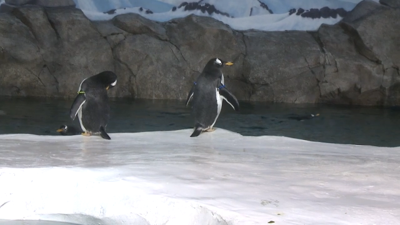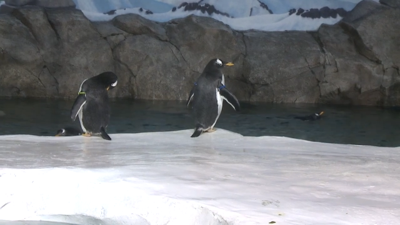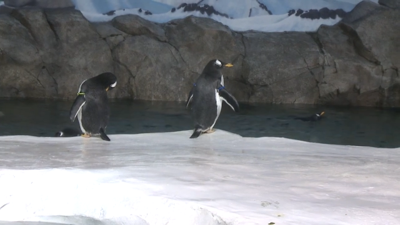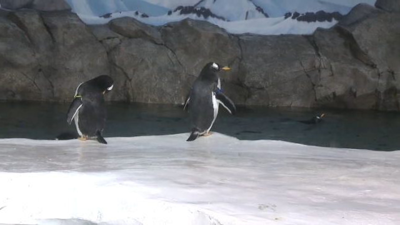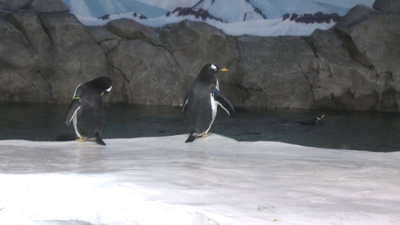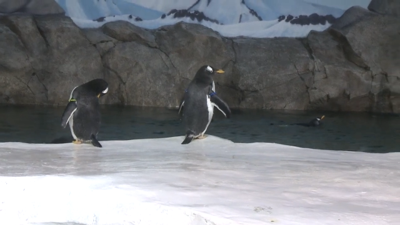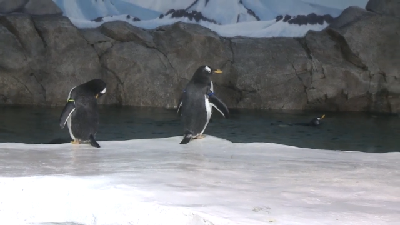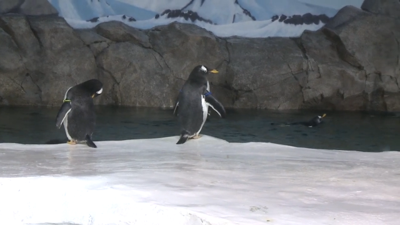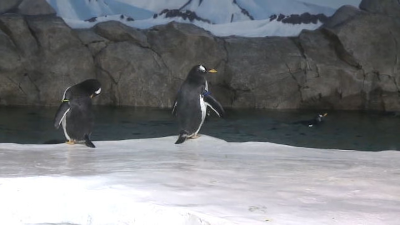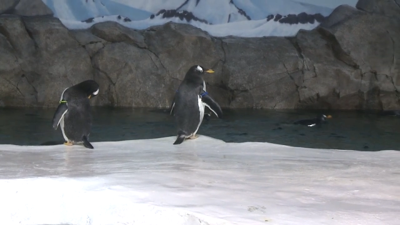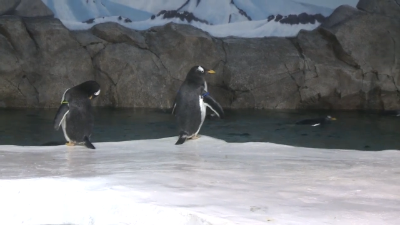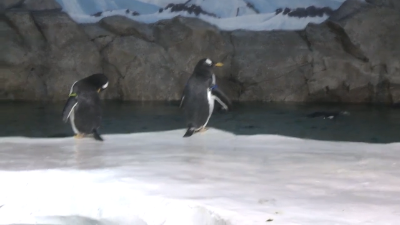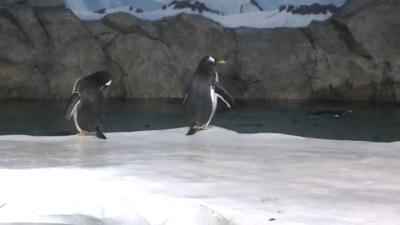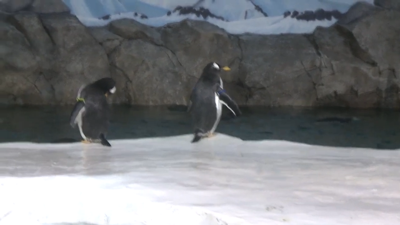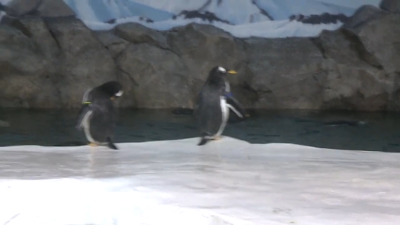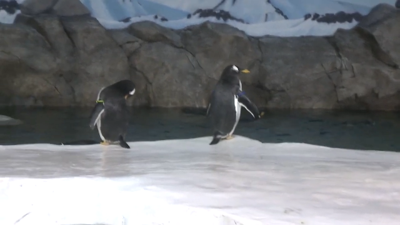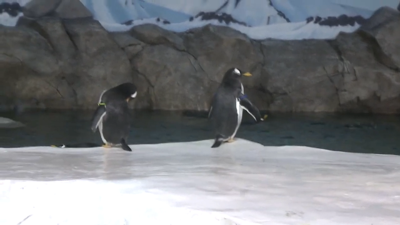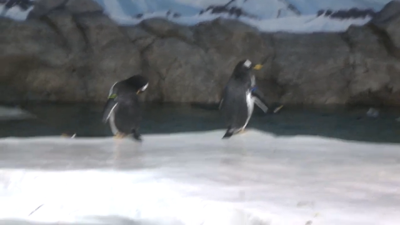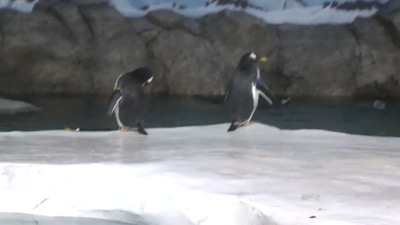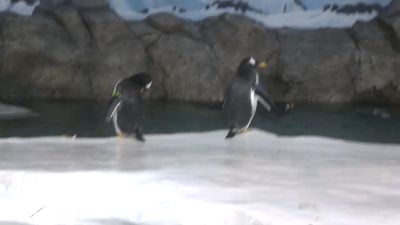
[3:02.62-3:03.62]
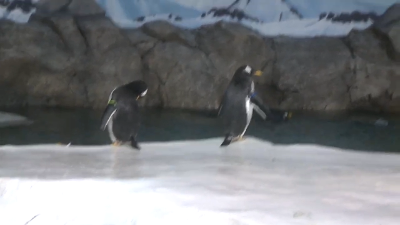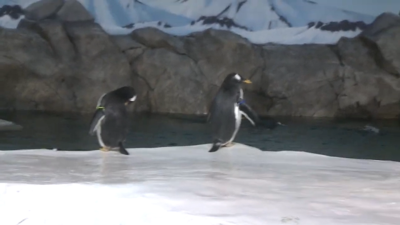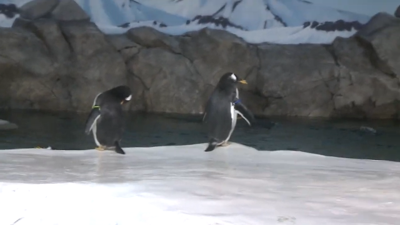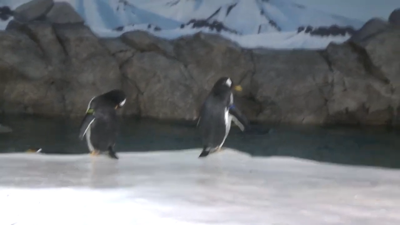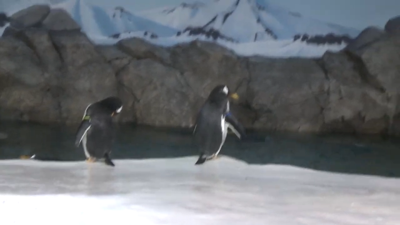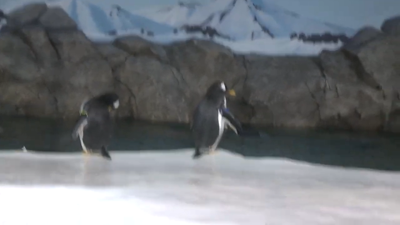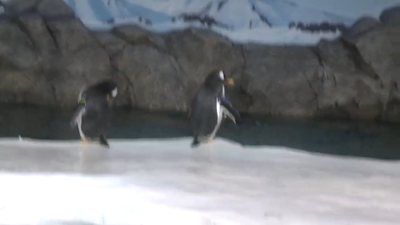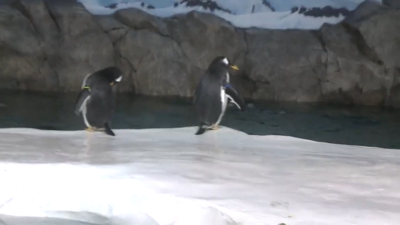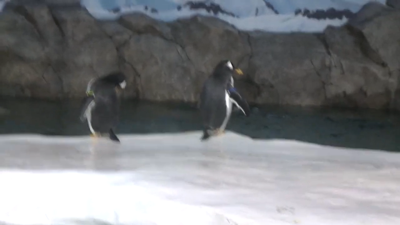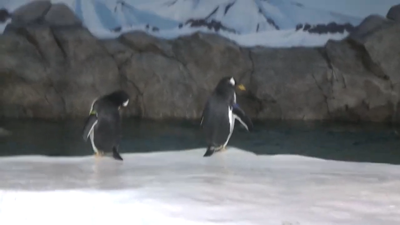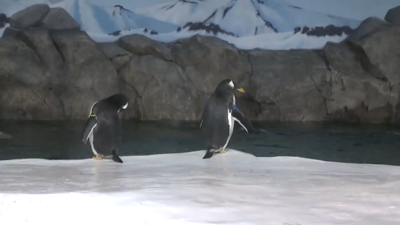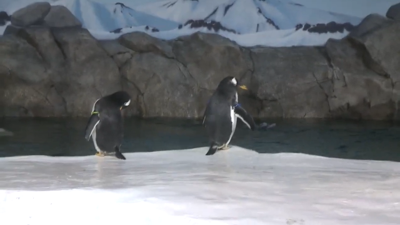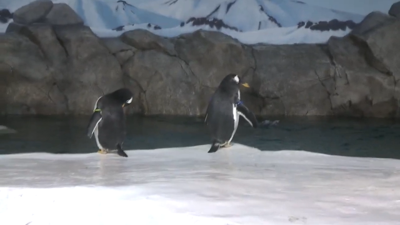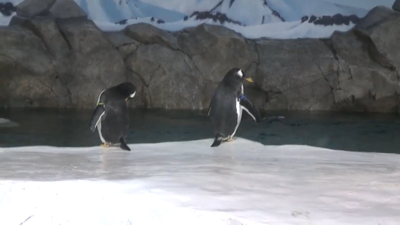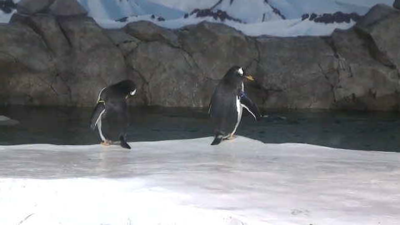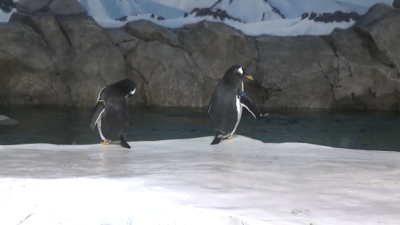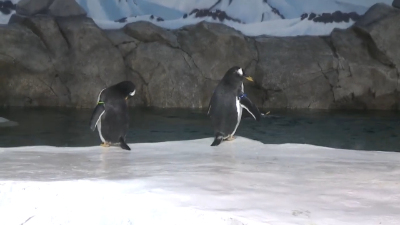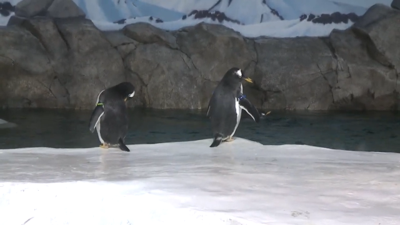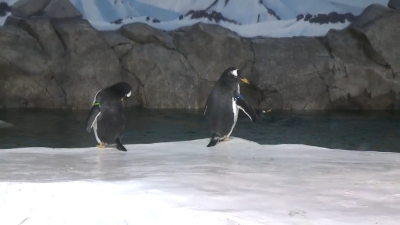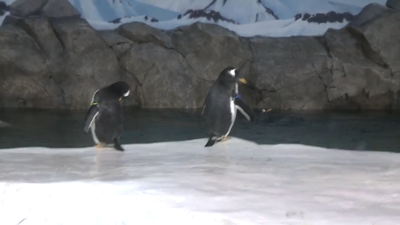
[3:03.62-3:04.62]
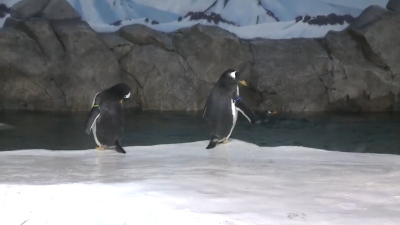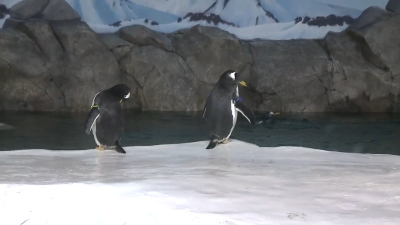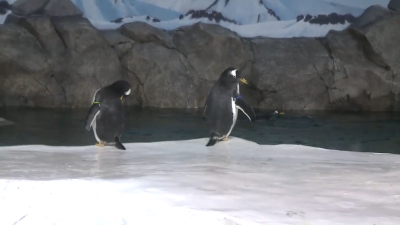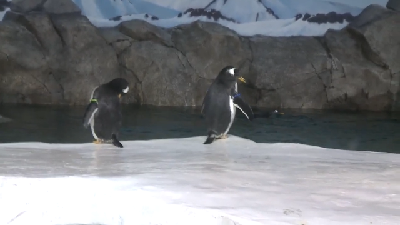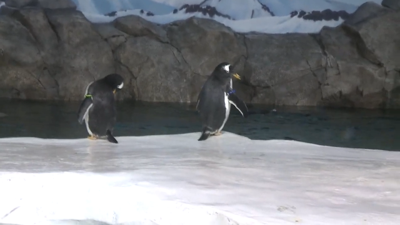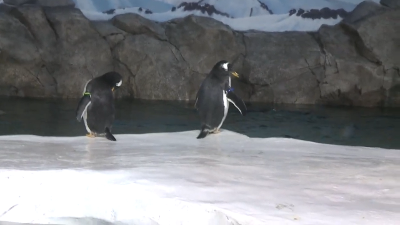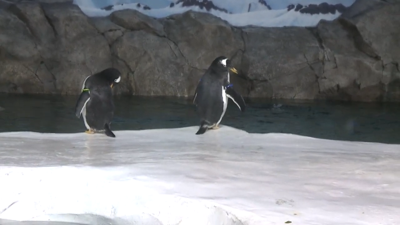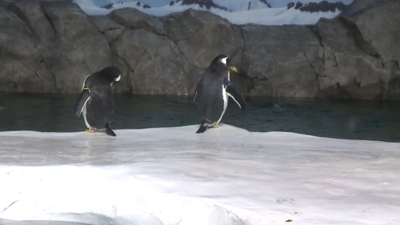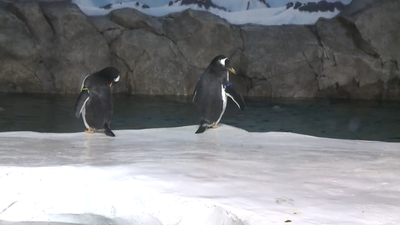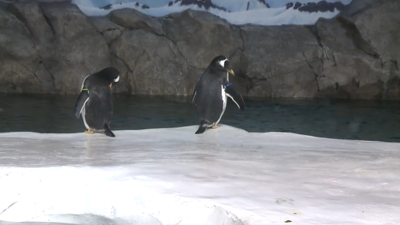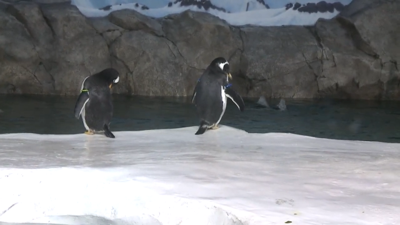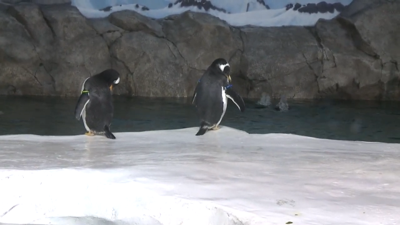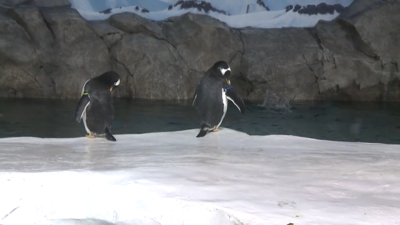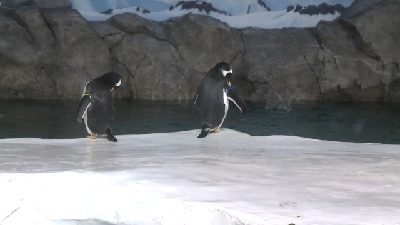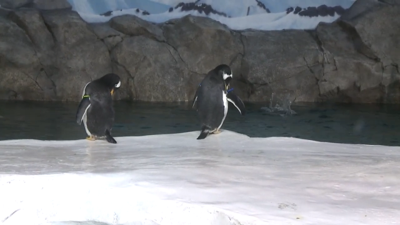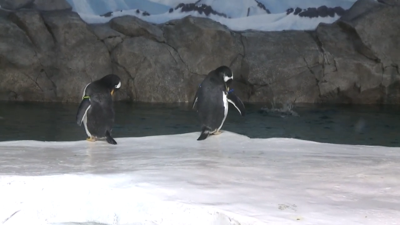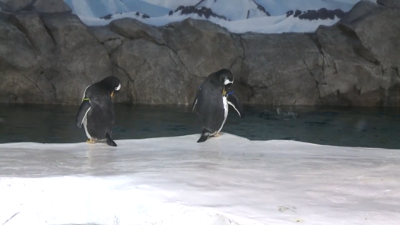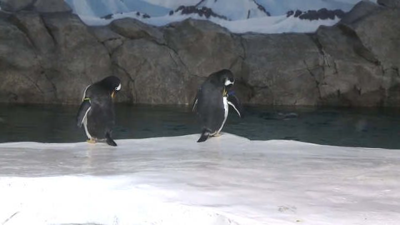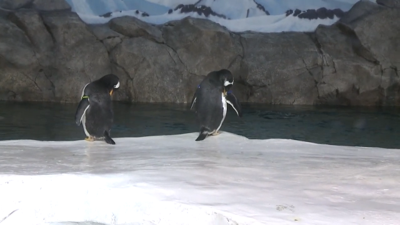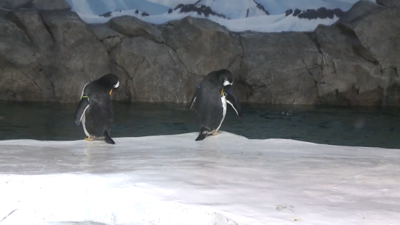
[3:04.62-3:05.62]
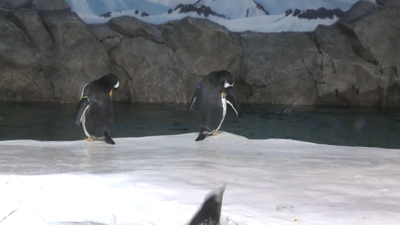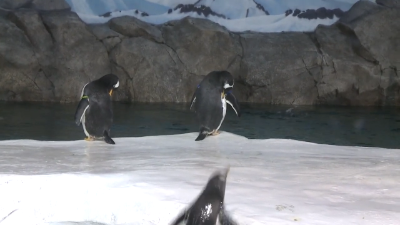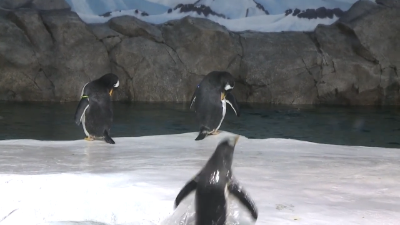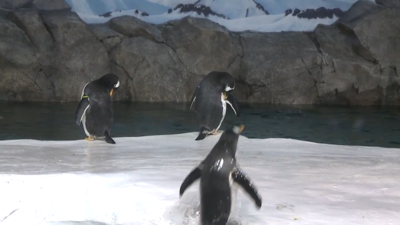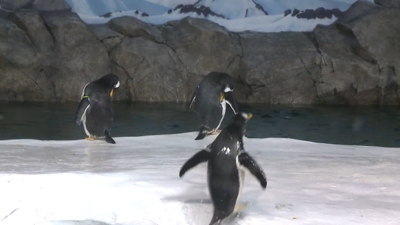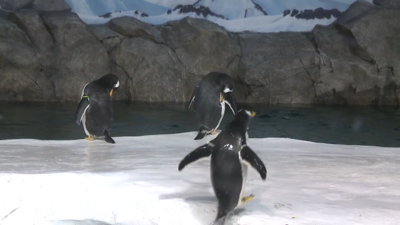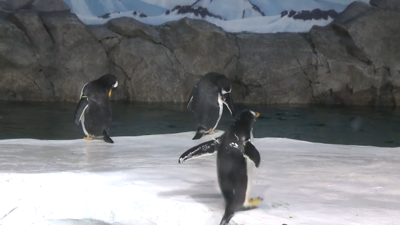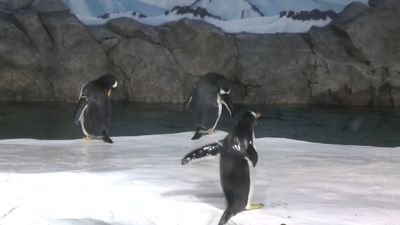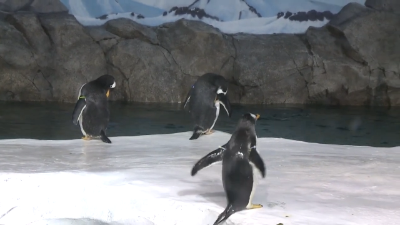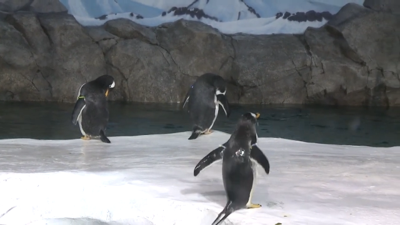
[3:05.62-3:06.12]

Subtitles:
No face is visible, so there are no lips to read.